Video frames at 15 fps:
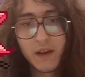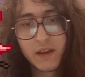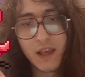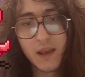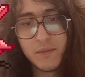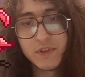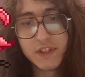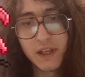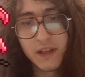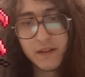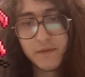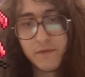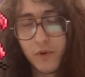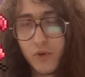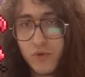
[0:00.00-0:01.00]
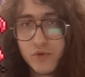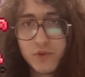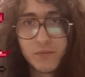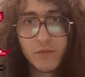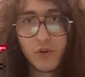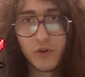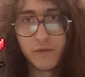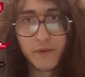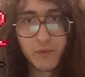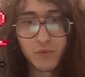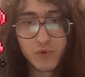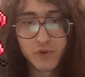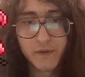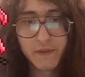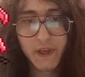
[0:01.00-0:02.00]
Game state follows all of the
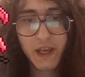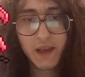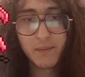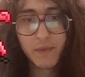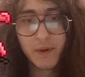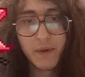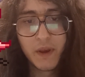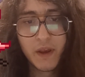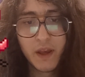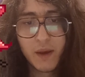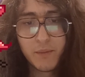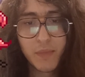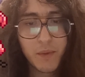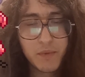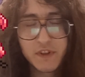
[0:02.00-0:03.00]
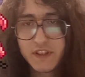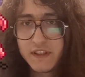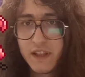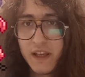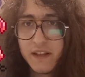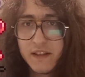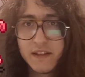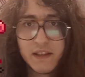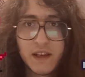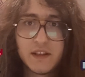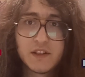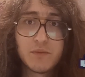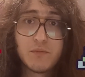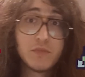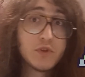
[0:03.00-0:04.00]
rules of the game. Puppet state
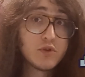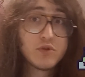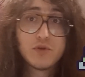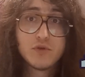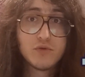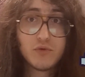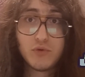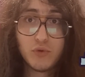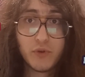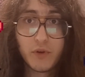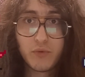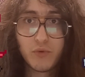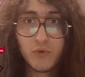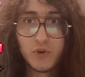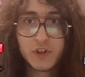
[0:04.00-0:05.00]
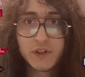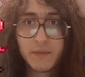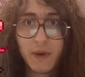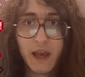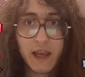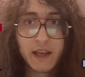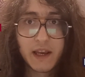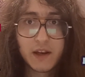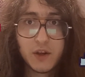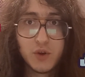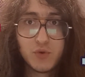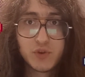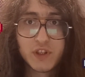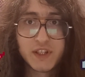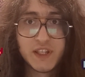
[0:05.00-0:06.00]
says, screw the rules, I can
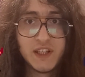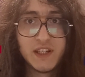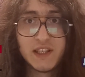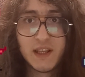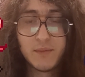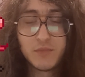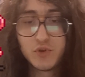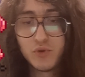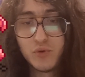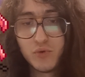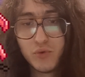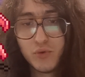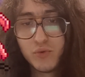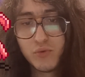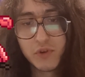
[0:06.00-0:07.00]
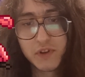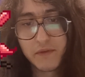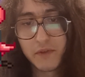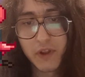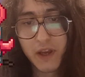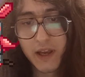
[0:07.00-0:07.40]
use the systems to do whatever the